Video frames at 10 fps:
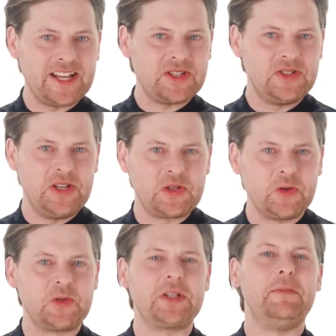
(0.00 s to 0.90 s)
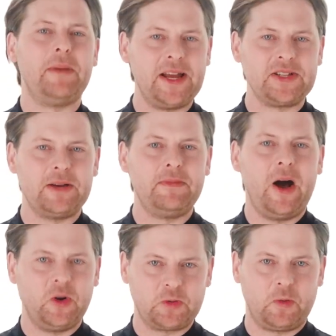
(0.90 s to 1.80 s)
Come on, let's try it
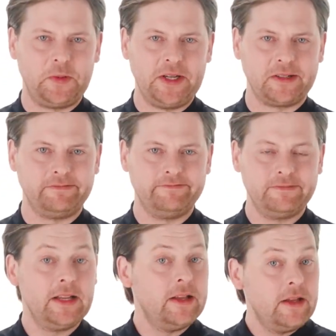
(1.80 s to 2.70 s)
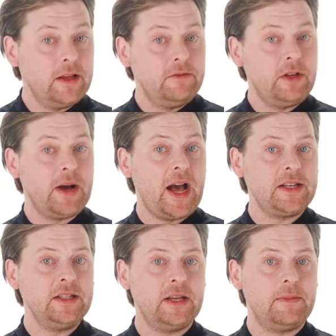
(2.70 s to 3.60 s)
out together. We're
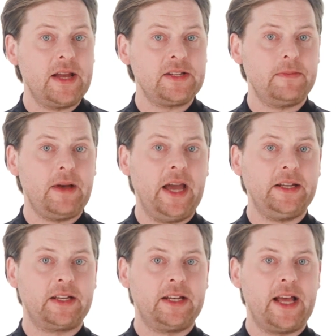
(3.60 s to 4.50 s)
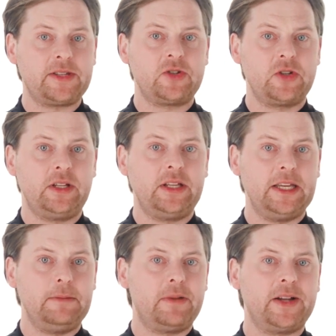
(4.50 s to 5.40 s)
going to be making a classic